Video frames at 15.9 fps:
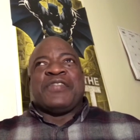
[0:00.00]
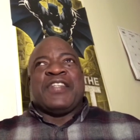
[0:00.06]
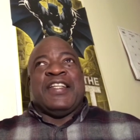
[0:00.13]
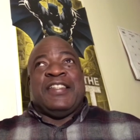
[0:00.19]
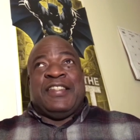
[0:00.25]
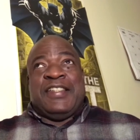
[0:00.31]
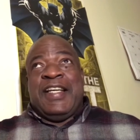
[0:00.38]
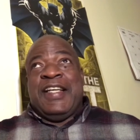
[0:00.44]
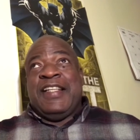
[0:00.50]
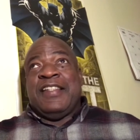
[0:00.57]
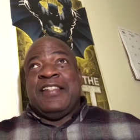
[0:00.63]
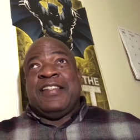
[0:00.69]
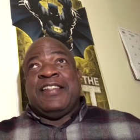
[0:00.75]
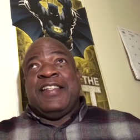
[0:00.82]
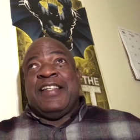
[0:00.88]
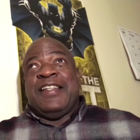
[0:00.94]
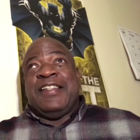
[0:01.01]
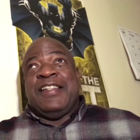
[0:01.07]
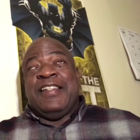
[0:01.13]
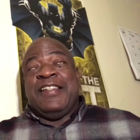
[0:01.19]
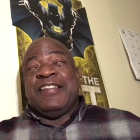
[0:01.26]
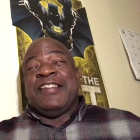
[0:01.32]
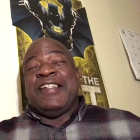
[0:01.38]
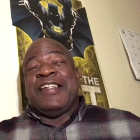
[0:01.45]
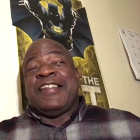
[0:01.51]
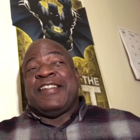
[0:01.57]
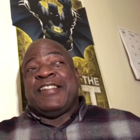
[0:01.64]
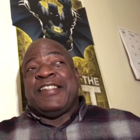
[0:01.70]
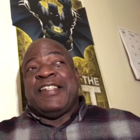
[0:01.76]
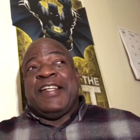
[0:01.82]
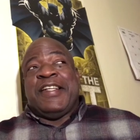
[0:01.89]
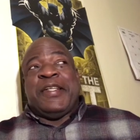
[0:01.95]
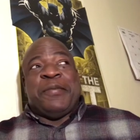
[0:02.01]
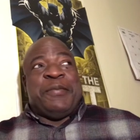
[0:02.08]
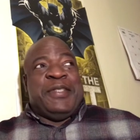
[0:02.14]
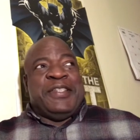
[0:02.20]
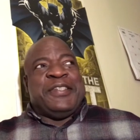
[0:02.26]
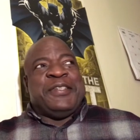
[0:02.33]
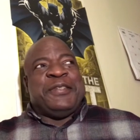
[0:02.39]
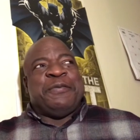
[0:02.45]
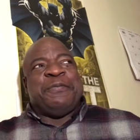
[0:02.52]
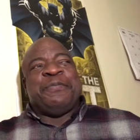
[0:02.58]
stated that he's not going to sign that bill.